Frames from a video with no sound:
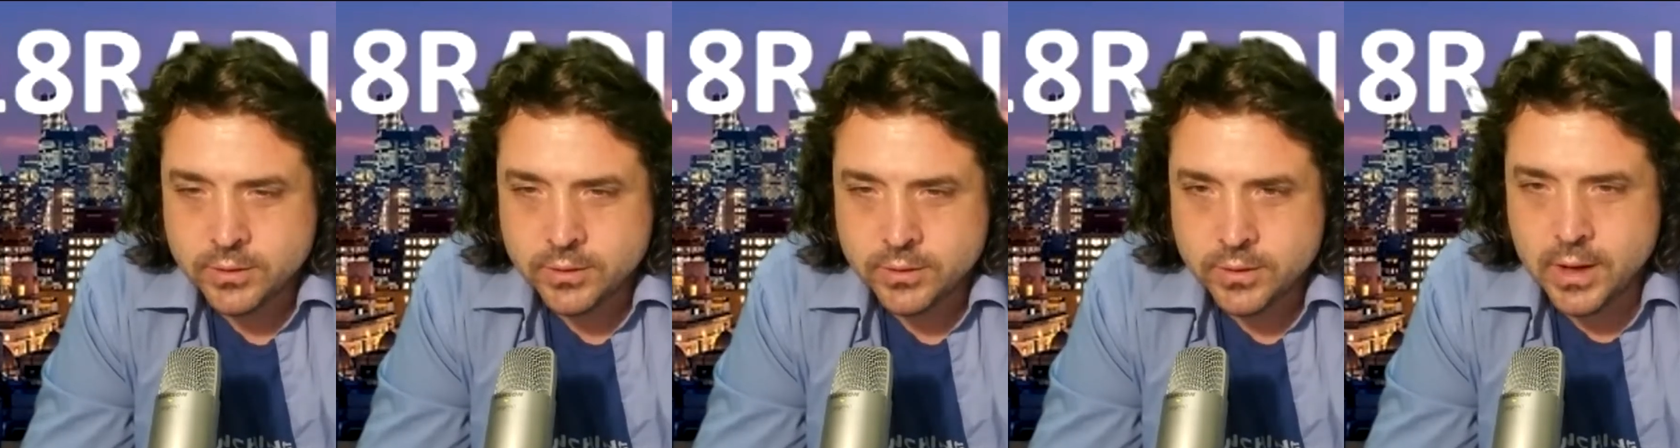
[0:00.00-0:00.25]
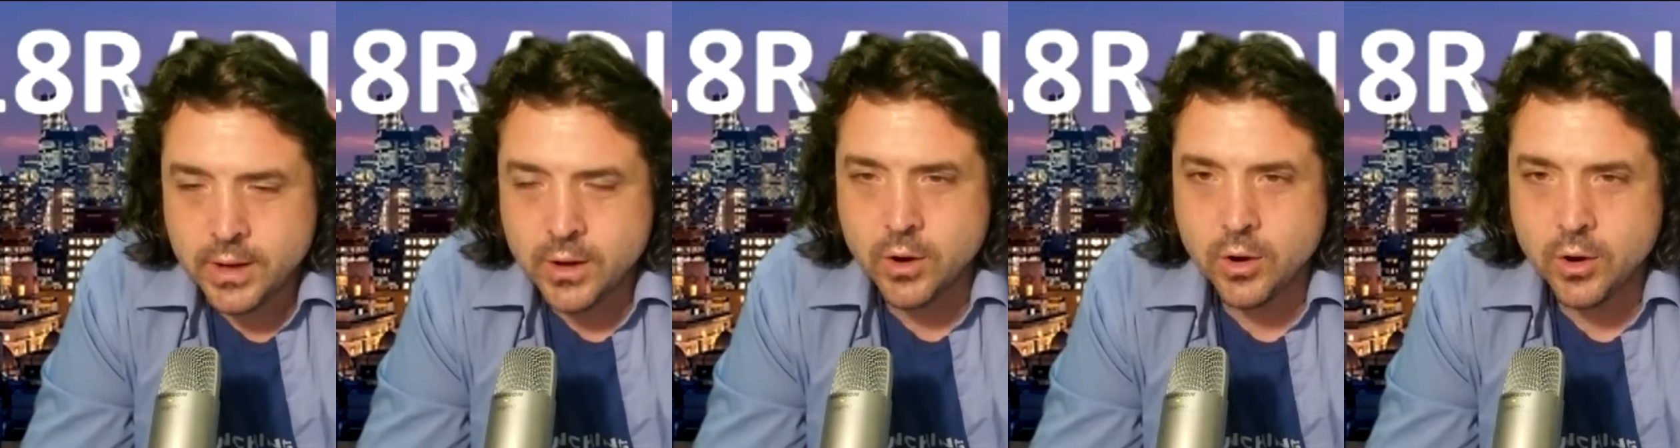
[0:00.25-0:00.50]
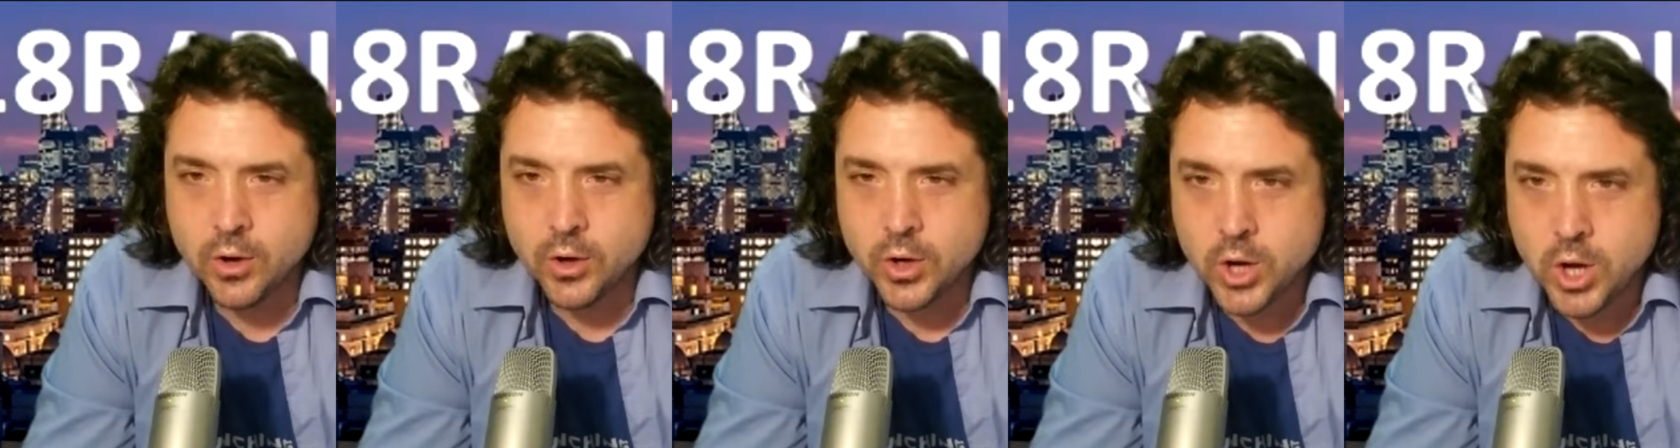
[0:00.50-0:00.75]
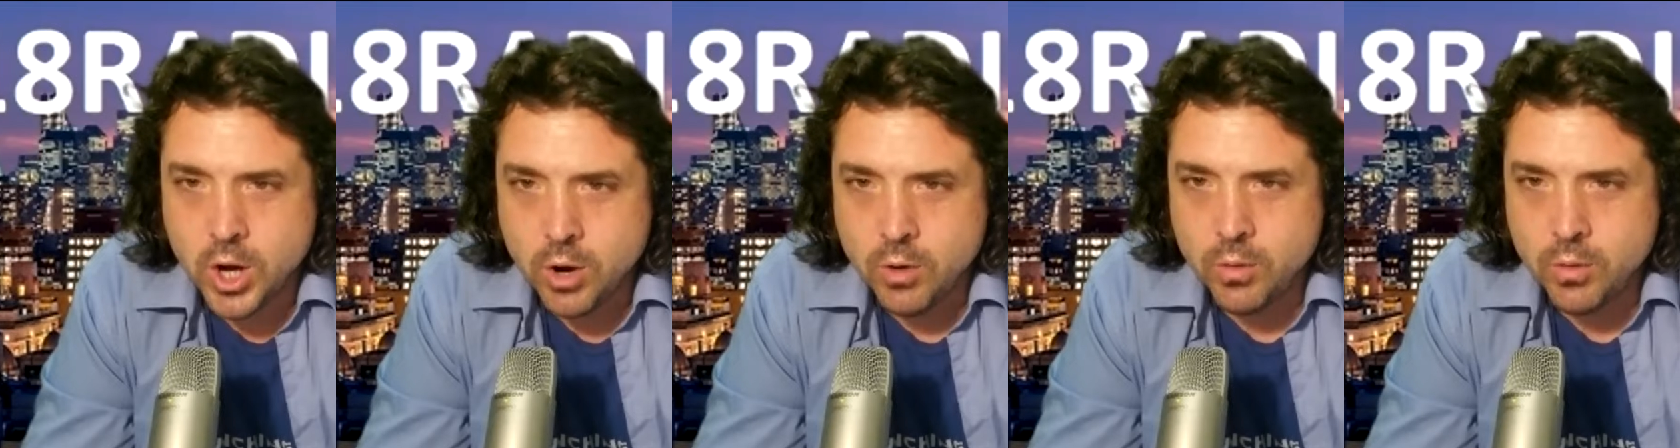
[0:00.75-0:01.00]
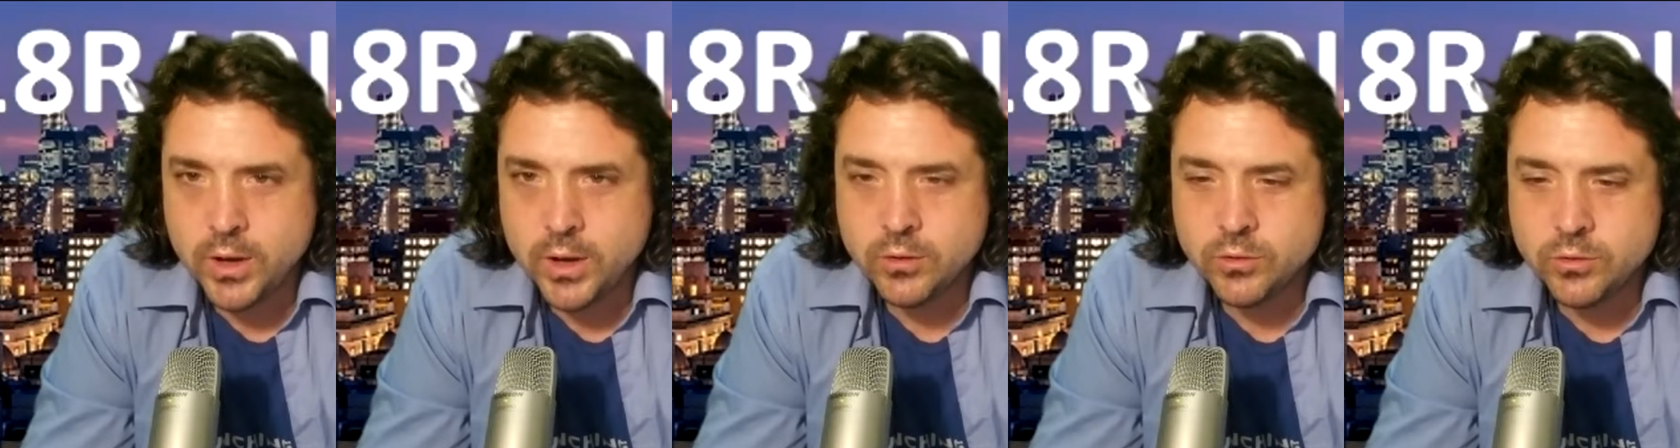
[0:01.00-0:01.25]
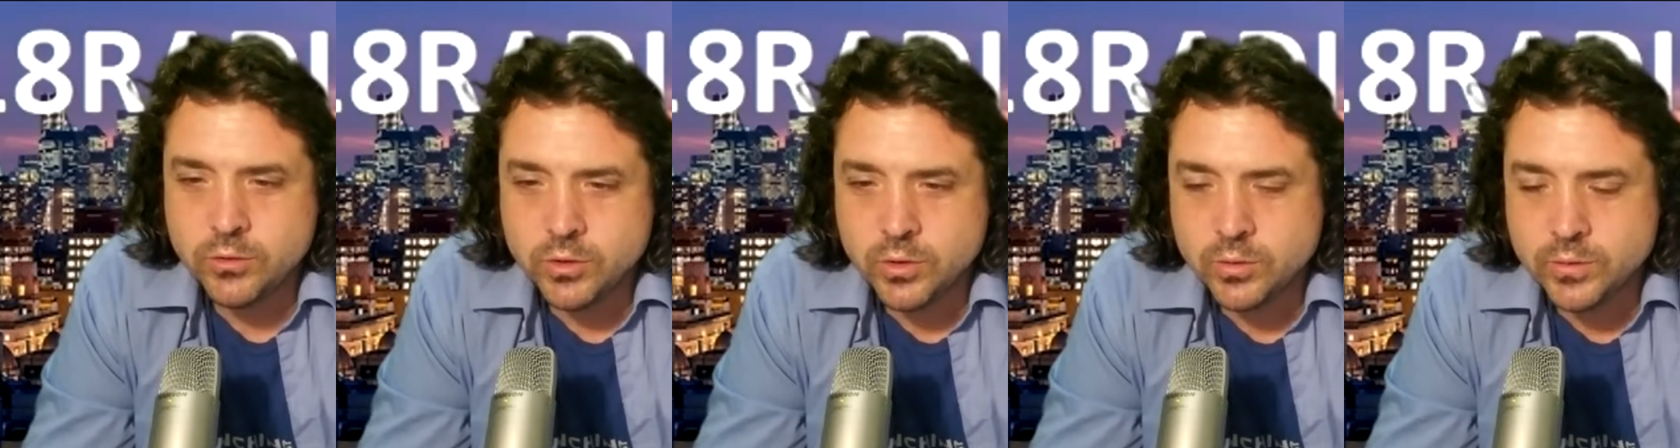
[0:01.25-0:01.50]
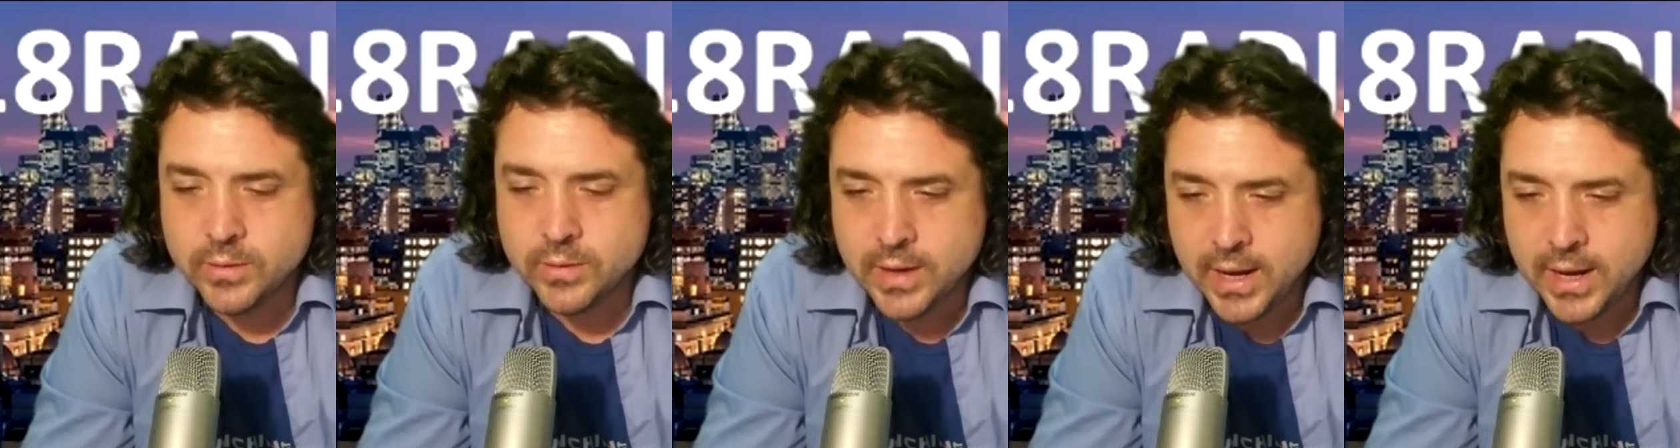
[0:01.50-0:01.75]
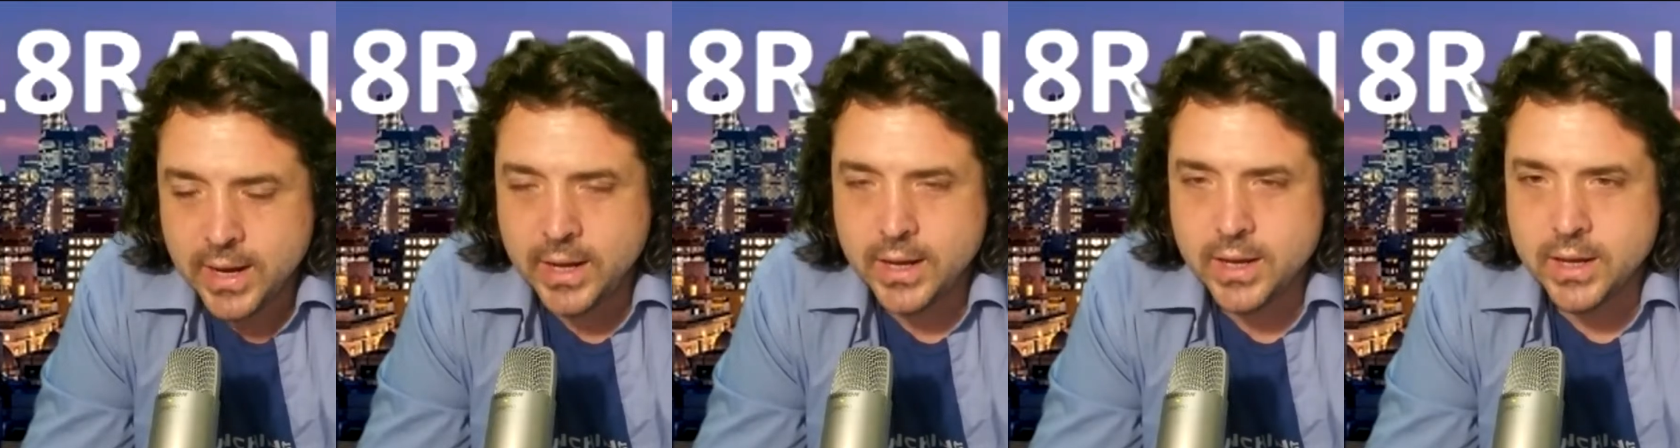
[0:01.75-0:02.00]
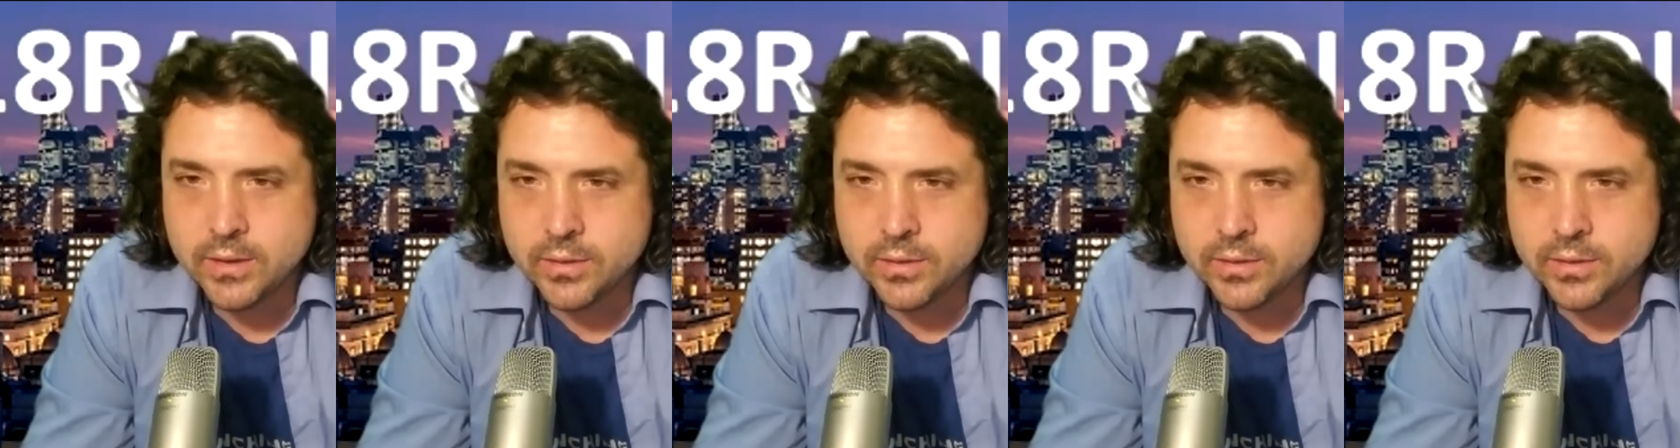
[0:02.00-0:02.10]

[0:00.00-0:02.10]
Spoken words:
They are going to take